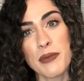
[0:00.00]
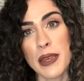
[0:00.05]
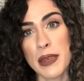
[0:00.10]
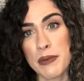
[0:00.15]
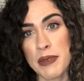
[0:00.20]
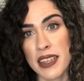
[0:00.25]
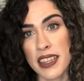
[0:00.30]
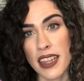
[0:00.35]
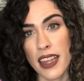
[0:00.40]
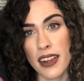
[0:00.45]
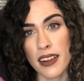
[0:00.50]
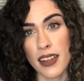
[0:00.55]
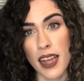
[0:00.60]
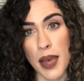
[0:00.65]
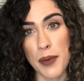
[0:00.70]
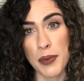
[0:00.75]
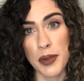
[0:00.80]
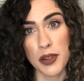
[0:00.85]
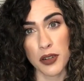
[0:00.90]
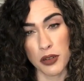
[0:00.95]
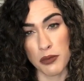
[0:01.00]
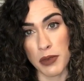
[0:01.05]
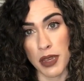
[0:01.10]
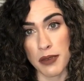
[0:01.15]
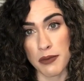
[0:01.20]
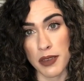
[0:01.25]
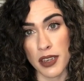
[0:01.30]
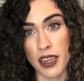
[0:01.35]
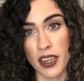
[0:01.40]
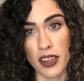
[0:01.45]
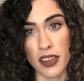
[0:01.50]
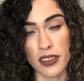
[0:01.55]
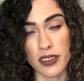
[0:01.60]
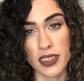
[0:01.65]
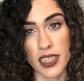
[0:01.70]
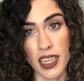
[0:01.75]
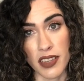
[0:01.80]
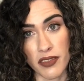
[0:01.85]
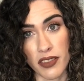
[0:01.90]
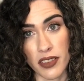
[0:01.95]
maybe that'll happen or maybe I'll
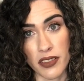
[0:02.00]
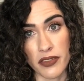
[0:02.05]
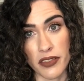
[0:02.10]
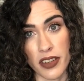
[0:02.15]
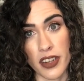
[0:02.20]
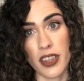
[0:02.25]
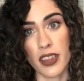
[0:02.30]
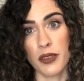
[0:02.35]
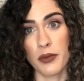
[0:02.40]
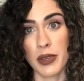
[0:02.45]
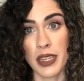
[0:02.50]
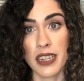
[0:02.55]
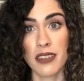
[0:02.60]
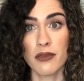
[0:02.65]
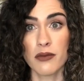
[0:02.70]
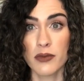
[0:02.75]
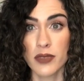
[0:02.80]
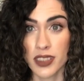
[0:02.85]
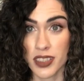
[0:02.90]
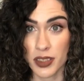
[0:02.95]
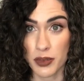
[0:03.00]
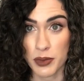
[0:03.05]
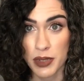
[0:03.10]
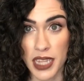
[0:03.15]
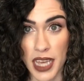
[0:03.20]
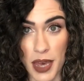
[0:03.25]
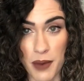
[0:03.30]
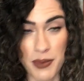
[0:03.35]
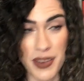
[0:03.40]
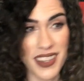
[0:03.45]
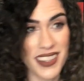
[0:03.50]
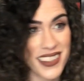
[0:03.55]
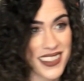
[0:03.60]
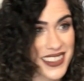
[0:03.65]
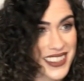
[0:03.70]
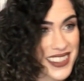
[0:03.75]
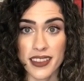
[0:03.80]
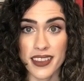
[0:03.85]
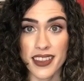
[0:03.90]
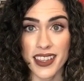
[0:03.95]
save it for Halloween. We'll see what happens.
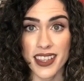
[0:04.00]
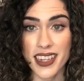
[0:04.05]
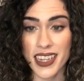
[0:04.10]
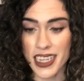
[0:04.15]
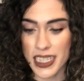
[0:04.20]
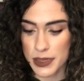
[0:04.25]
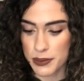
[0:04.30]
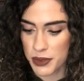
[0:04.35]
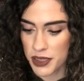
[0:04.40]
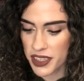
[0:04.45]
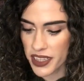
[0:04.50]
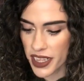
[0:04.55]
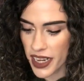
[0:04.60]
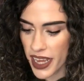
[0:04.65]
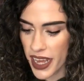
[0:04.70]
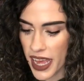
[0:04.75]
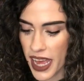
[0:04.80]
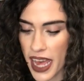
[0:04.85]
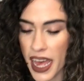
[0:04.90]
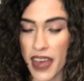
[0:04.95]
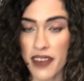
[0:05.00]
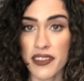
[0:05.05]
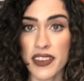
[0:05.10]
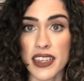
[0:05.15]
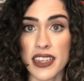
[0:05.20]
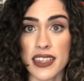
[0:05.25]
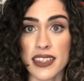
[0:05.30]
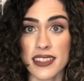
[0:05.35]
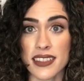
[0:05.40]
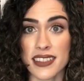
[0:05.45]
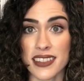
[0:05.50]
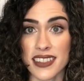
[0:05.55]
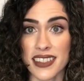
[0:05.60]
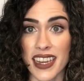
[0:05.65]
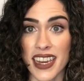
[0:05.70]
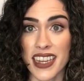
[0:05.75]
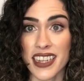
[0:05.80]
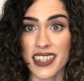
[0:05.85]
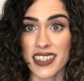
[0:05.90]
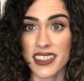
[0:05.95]
The next book that I have is The
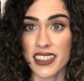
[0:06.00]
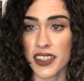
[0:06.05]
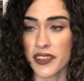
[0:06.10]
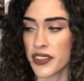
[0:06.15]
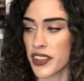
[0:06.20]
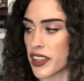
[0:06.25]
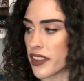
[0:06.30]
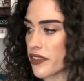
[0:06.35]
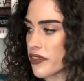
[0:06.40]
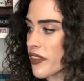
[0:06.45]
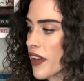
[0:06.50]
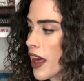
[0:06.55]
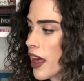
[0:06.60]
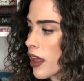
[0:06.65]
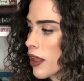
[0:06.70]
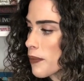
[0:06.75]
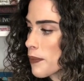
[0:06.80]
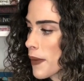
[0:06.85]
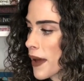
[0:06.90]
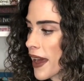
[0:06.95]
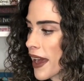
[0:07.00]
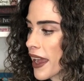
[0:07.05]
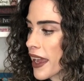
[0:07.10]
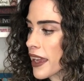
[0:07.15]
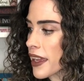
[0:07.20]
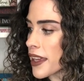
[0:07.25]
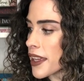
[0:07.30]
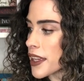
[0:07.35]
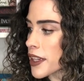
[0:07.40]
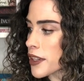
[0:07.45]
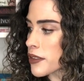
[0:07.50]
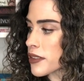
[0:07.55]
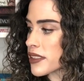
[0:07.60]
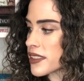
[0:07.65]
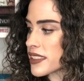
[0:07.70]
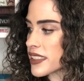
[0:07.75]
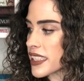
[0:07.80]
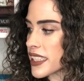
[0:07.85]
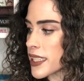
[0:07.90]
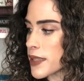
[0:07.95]
Night Olivia Fell by
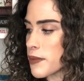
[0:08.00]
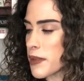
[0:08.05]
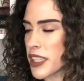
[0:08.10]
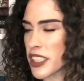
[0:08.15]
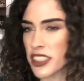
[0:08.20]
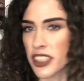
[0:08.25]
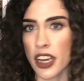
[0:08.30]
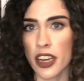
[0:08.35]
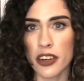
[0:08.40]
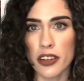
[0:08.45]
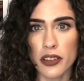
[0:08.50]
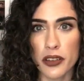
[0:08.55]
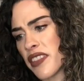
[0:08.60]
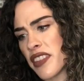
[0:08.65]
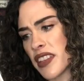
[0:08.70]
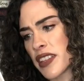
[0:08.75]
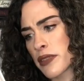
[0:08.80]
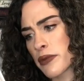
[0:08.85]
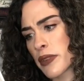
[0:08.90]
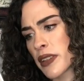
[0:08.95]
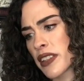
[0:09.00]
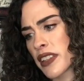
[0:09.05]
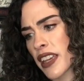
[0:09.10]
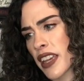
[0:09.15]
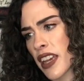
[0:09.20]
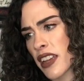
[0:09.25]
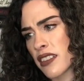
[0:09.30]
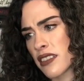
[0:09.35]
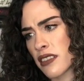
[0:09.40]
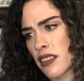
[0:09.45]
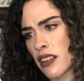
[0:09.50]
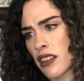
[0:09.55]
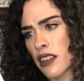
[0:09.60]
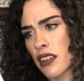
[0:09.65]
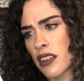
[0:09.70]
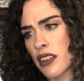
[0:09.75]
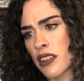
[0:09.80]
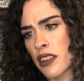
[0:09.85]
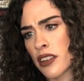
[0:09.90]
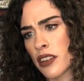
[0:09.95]
Christina McDonald. This one, like I saw
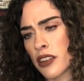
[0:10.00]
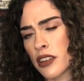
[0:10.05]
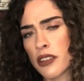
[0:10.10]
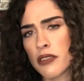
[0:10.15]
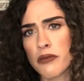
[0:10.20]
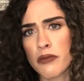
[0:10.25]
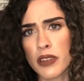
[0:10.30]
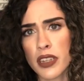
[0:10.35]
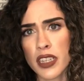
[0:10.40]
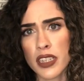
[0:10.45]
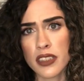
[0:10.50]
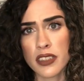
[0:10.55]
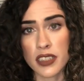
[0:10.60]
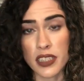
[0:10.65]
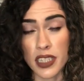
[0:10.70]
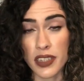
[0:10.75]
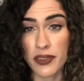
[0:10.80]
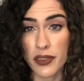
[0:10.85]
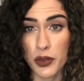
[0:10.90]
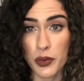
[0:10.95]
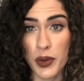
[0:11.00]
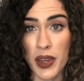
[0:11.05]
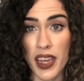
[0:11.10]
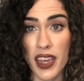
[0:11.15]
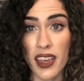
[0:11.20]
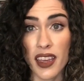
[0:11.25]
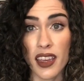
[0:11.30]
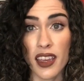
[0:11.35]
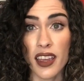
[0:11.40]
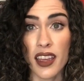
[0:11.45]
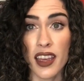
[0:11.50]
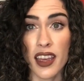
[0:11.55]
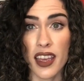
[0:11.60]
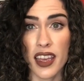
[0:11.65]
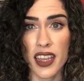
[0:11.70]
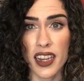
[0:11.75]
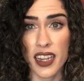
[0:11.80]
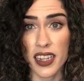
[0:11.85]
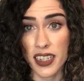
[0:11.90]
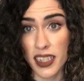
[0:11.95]
it on a Goodreads giveaway
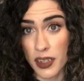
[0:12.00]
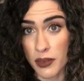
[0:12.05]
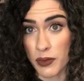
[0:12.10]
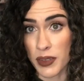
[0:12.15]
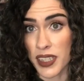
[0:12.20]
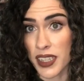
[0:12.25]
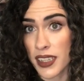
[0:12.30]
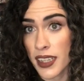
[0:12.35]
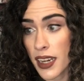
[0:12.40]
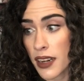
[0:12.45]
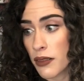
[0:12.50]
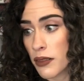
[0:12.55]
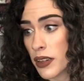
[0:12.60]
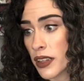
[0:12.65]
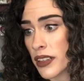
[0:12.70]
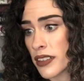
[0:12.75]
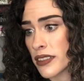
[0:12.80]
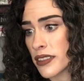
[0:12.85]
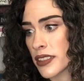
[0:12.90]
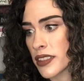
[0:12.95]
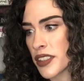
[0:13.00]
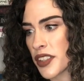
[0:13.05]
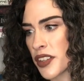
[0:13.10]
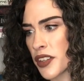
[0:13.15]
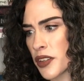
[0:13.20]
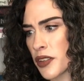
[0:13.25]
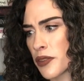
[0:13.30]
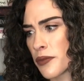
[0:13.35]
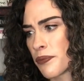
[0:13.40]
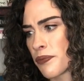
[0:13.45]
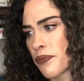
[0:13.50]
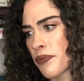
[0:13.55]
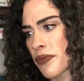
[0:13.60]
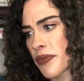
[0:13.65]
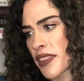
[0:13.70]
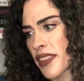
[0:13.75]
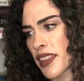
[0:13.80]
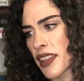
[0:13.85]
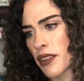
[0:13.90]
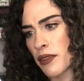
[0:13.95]
and I didn't win that one. So
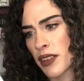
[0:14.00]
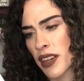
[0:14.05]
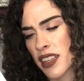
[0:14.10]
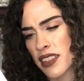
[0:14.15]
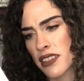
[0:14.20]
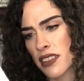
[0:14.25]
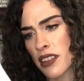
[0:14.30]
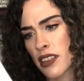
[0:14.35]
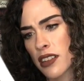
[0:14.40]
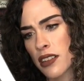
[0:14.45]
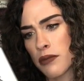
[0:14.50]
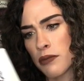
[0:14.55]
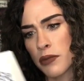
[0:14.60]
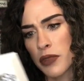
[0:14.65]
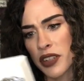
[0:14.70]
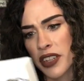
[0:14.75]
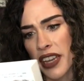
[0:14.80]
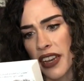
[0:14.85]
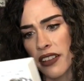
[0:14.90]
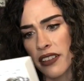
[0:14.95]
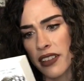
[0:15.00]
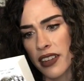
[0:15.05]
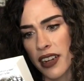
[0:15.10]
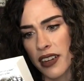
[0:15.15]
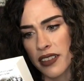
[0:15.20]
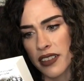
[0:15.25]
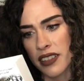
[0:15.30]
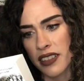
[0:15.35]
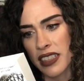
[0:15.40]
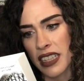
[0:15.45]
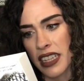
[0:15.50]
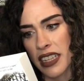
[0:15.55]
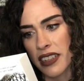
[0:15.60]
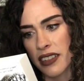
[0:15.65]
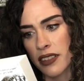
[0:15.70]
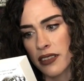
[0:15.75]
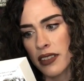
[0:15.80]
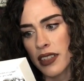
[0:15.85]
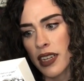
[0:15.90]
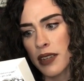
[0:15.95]
when I saw it on Book Outlet, I was just like,
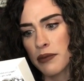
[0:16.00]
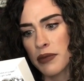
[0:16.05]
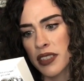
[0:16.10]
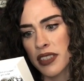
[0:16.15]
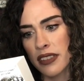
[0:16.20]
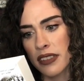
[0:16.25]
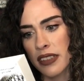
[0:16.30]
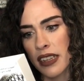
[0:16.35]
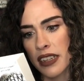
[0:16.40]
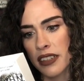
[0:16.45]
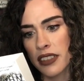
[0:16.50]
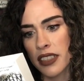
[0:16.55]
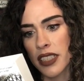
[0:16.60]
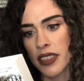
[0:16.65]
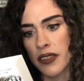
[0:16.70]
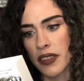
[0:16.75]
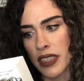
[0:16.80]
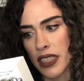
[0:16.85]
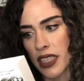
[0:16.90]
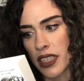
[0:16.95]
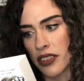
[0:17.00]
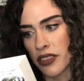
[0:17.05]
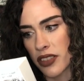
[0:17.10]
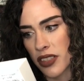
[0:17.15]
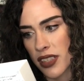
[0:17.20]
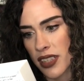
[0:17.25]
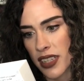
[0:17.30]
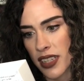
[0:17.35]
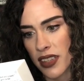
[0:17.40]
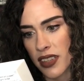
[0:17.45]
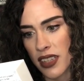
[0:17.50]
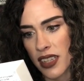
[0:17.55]
you know what, I'm still actually really interested in